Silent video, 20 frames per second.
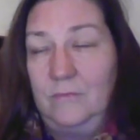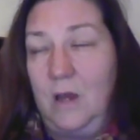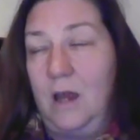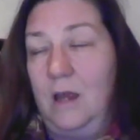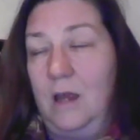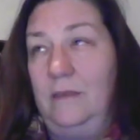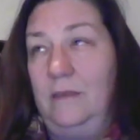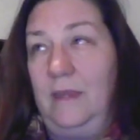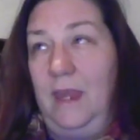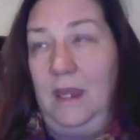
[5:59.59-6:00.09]

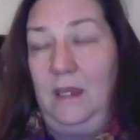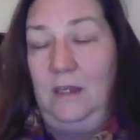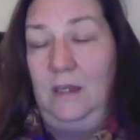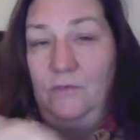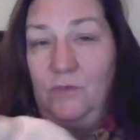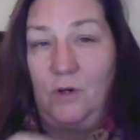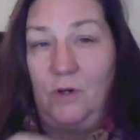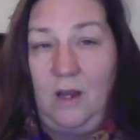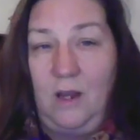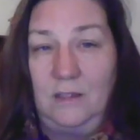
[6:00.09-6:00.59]
on the
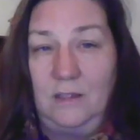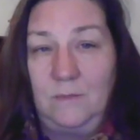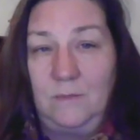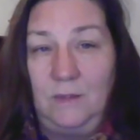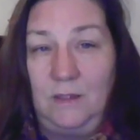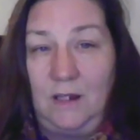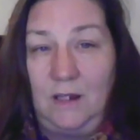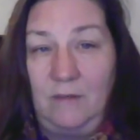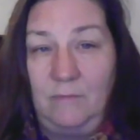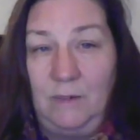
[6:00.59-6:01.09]
84 Huntsman
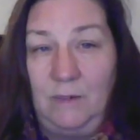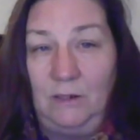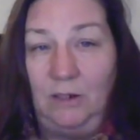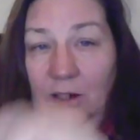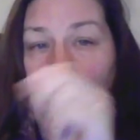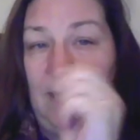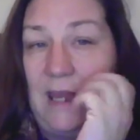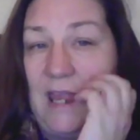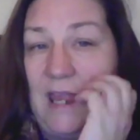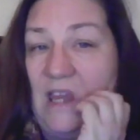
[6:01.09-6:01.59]
that I've been
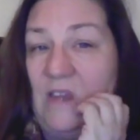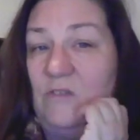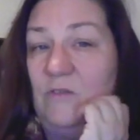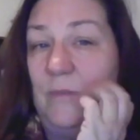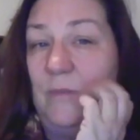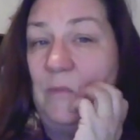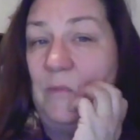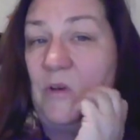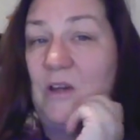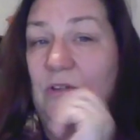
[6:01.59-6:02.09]
looking at.
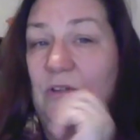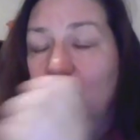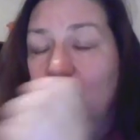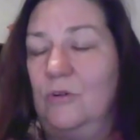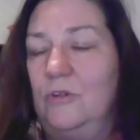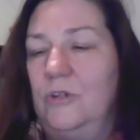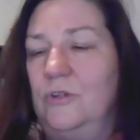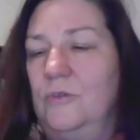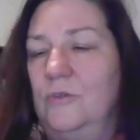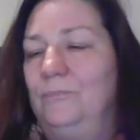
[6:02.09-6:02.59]
Remember, I
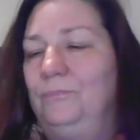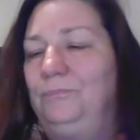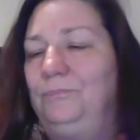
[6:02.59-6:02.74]
told you